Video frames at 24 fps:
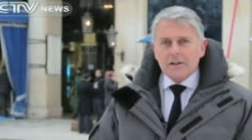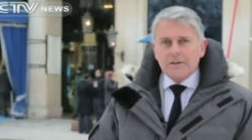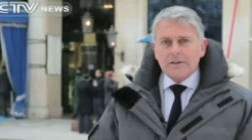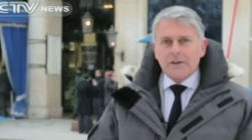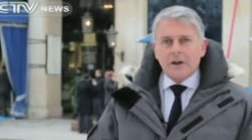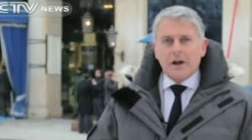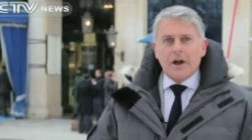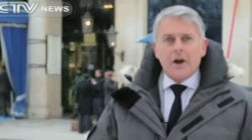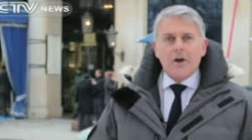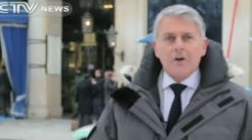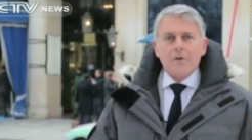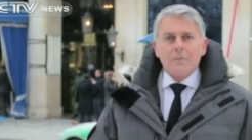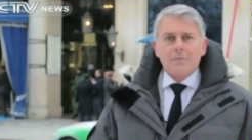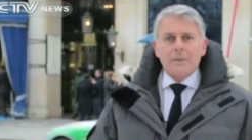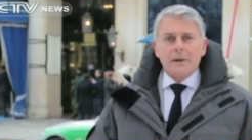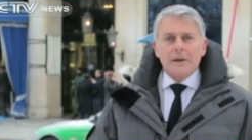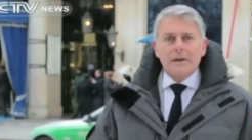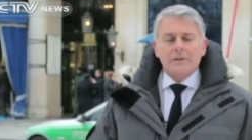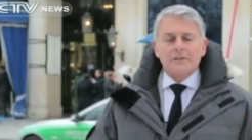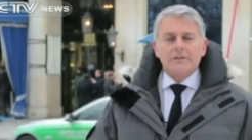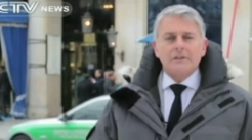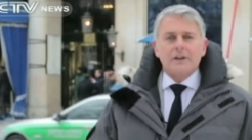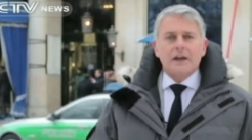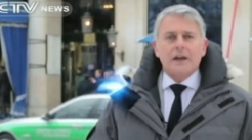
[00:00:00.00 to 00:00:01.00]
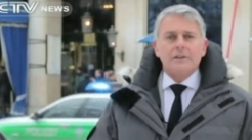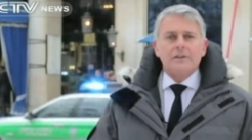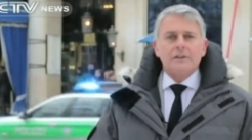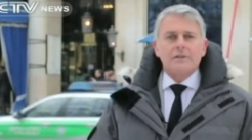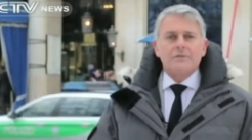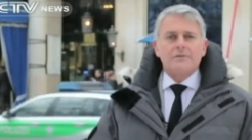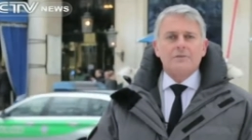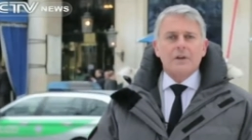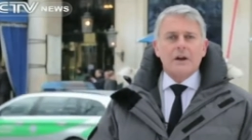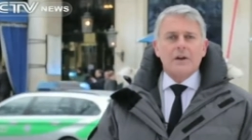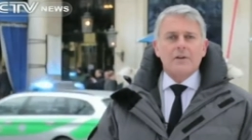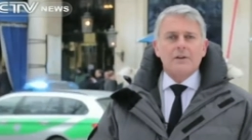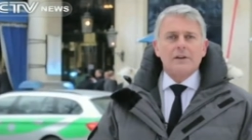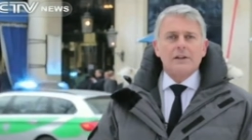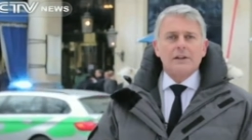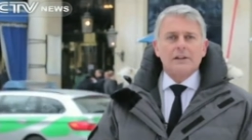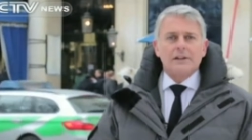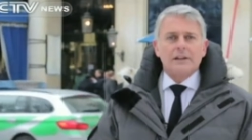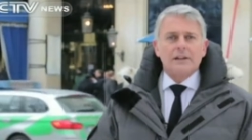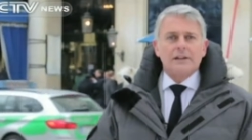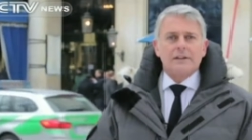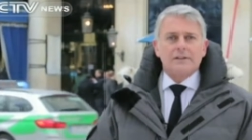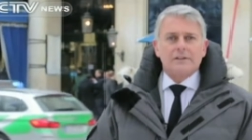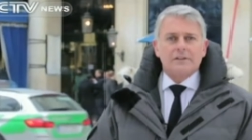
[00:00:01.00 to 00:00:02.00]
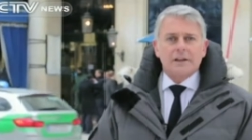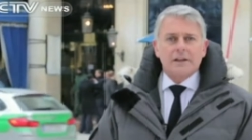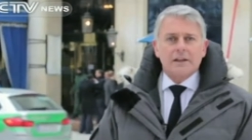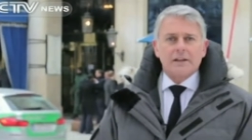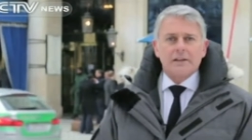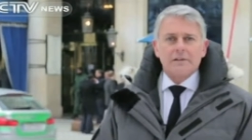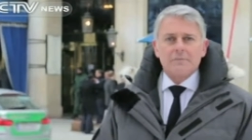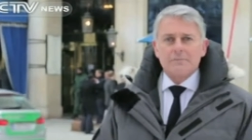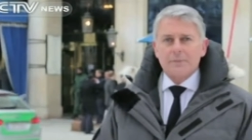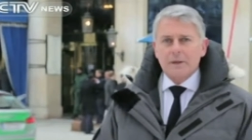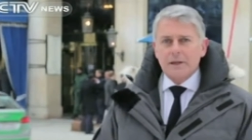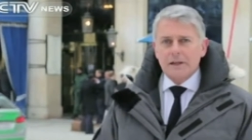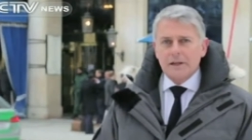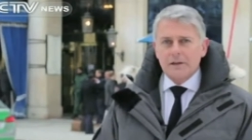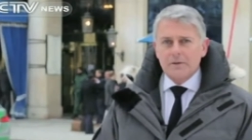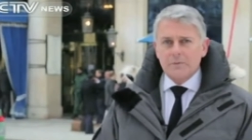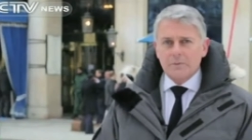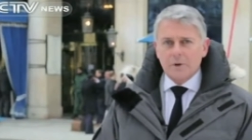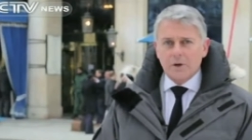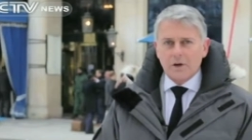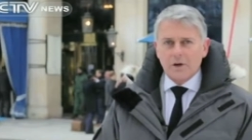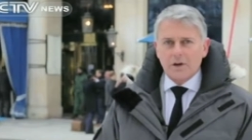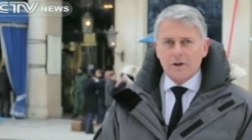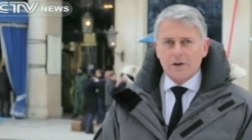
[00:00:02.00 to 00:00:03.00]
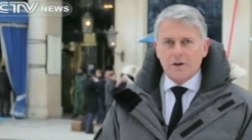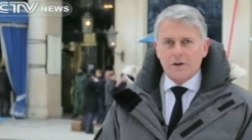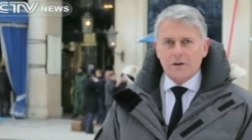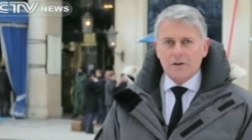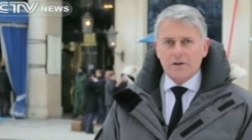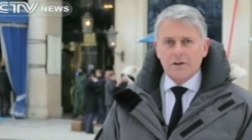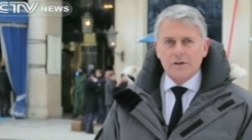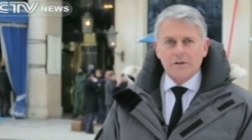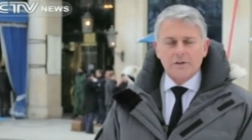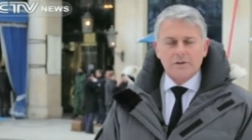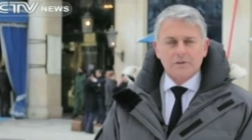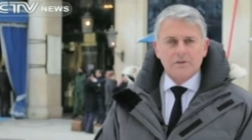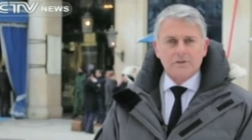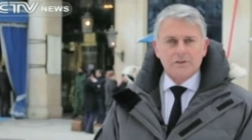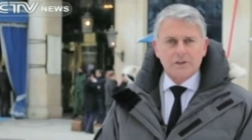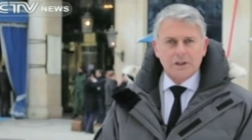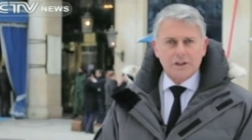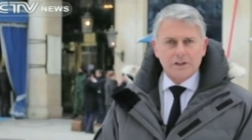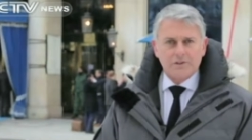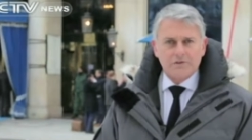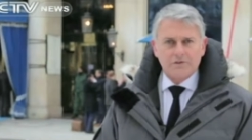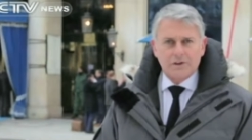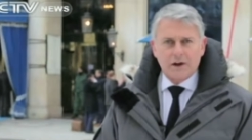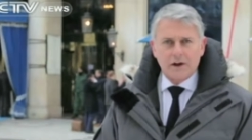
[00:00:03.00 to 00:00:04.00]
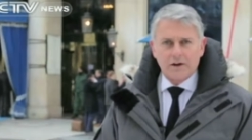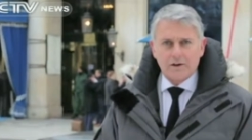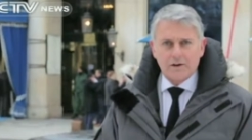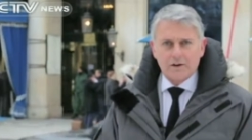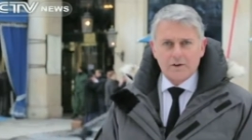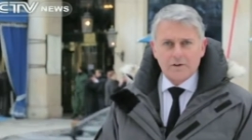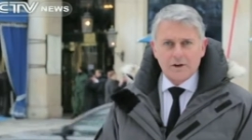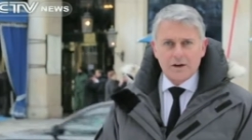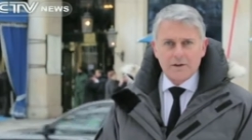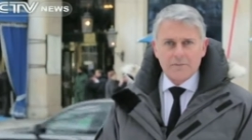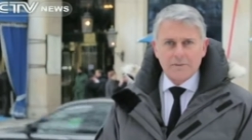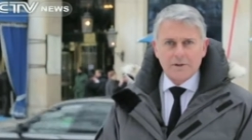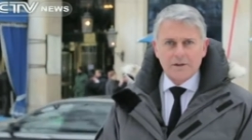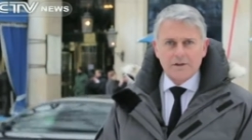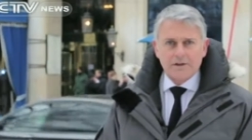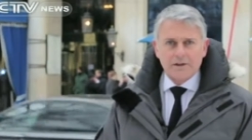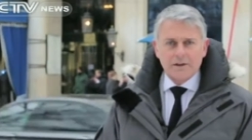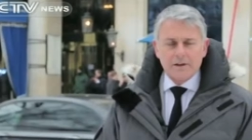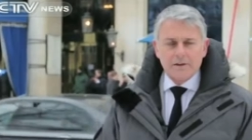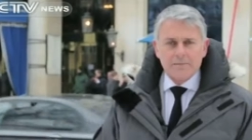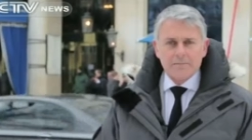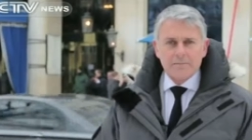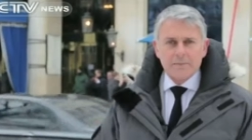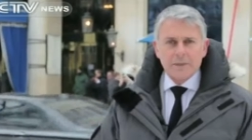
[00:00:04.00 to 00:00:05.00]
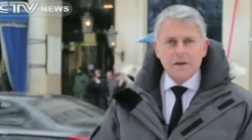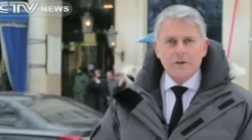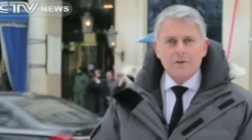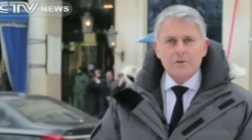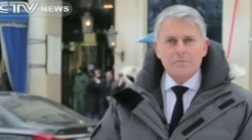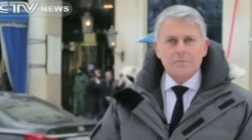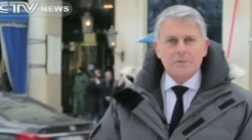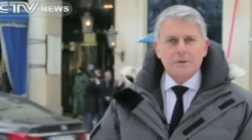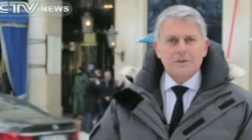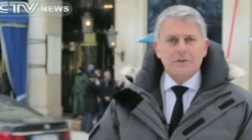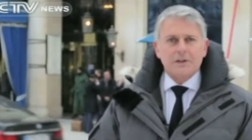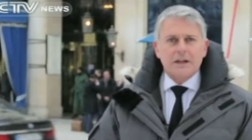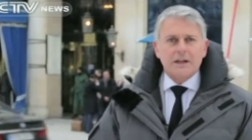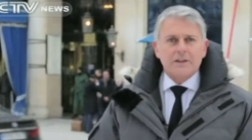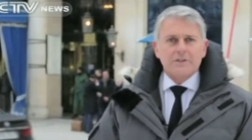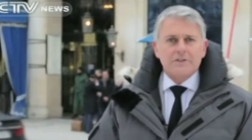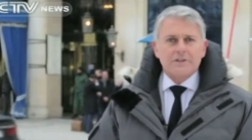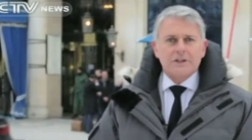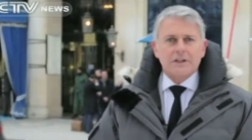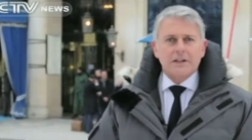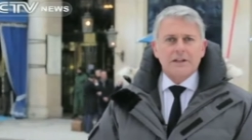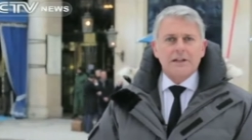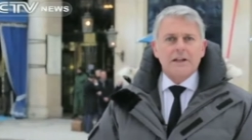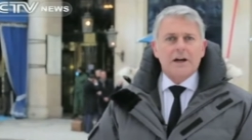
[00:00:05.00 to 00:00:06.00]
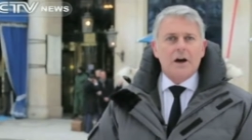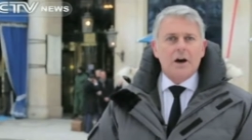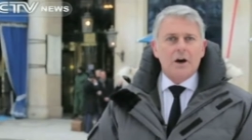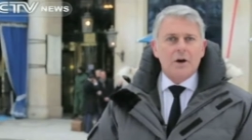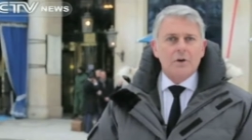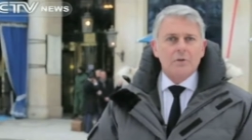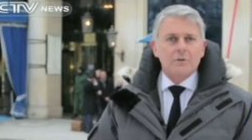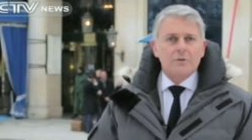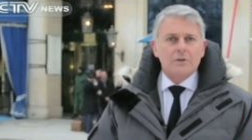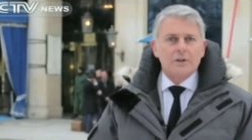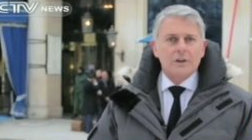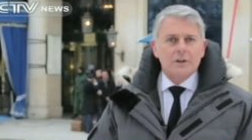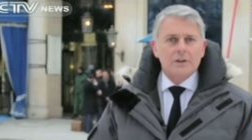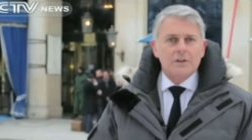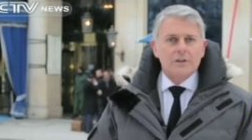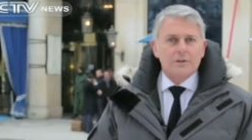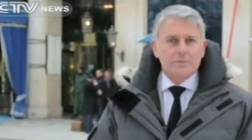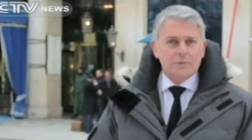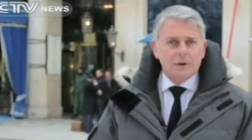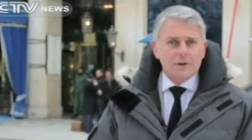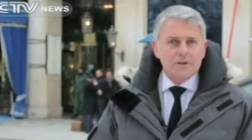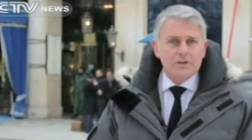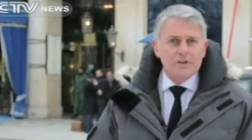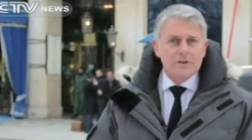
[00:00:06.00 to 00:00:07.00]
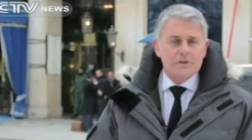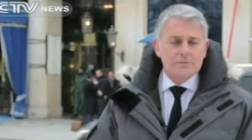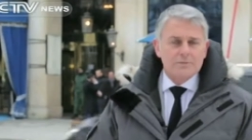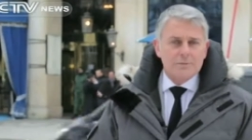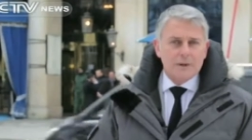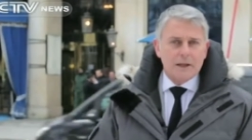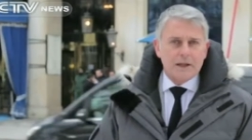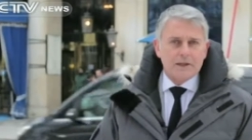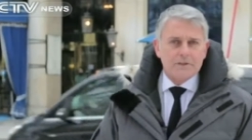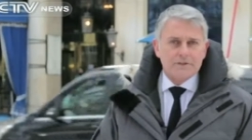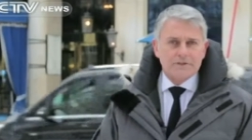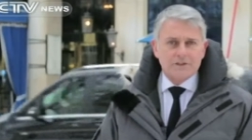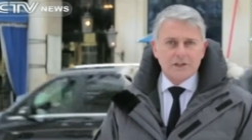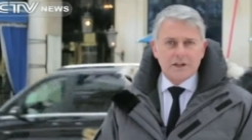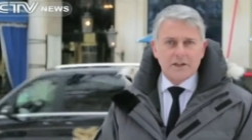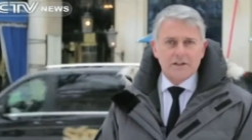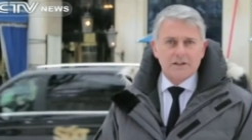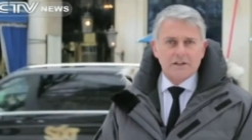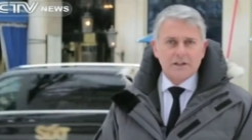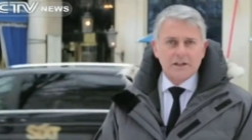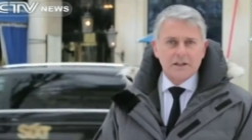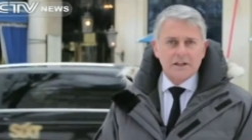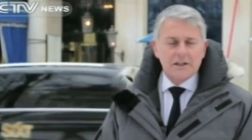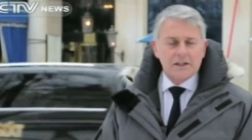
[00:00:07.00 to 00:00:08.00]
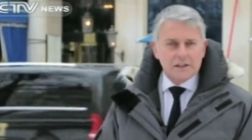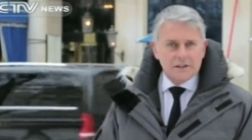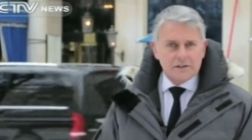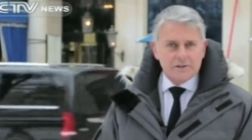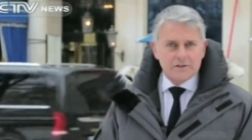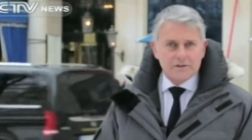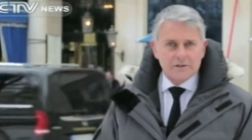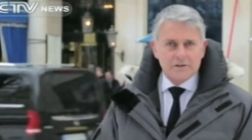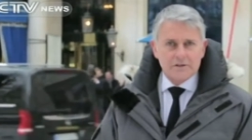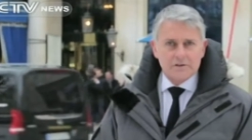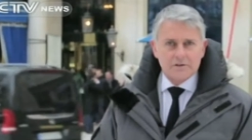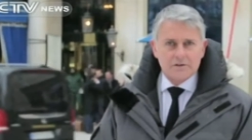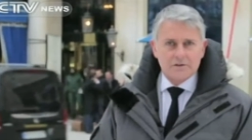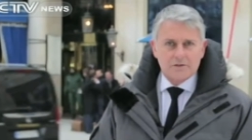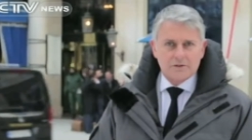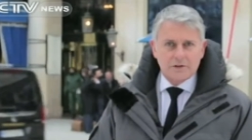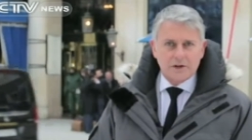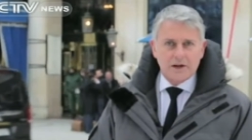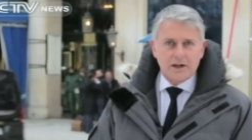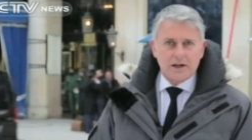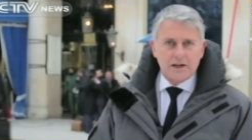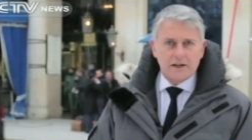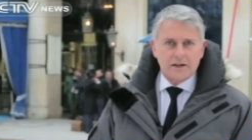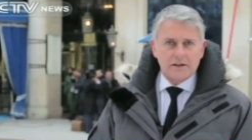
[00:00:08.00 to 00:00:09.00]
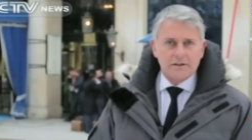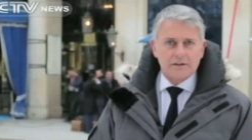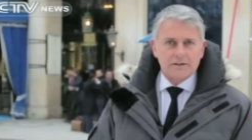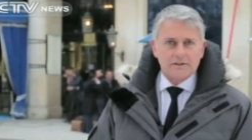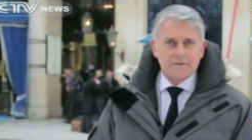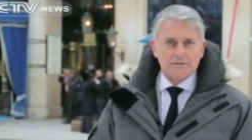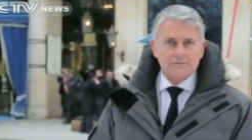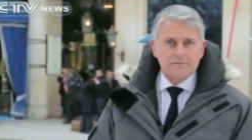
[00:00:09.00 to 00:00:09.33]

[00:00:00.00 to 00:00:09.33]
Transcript: The hope is, at the very least, they can begin work on a new ceasefire agreement that could potentially halt the renewed bloodshed in eastern Ukraine.